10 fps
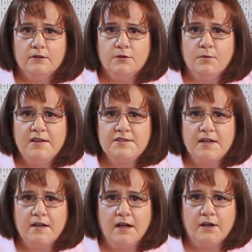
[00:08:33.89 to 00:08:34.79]
The rest
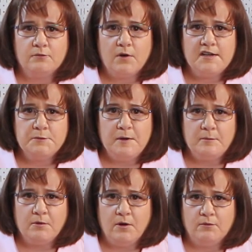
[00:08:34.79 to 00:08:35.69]
I cut on rice
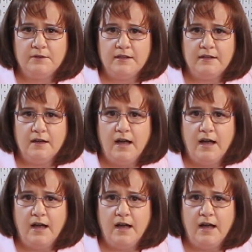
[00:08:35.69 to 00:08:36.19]
paper only.